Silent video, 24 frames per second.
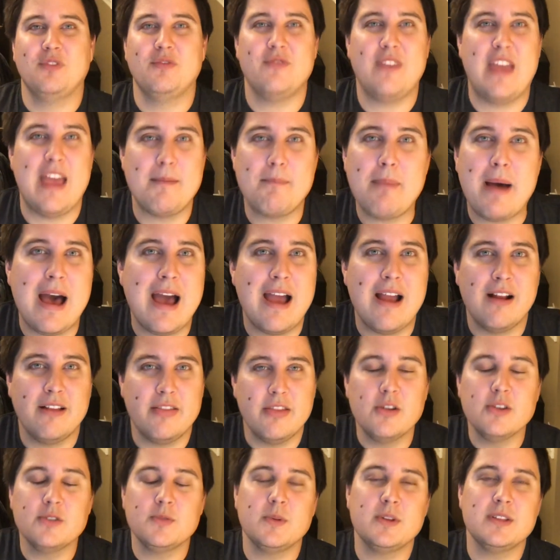Vampire.
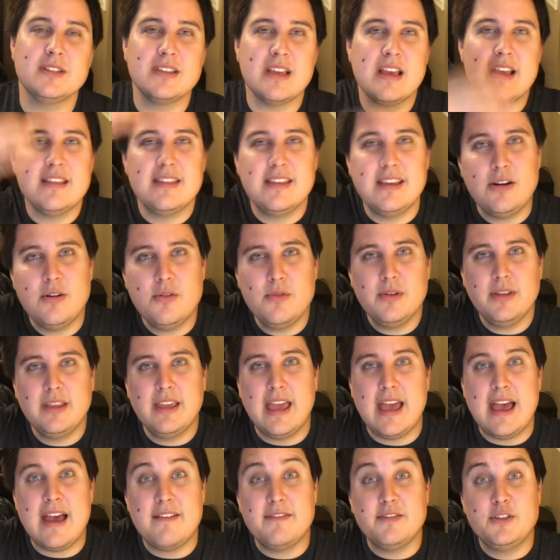Those ones, they don't really
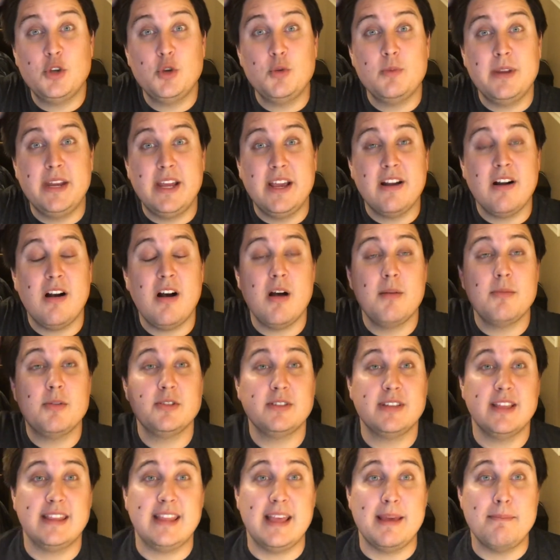have too many
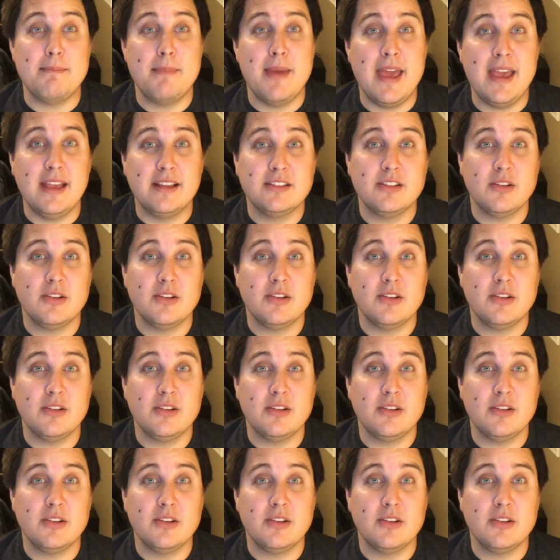combos that they make,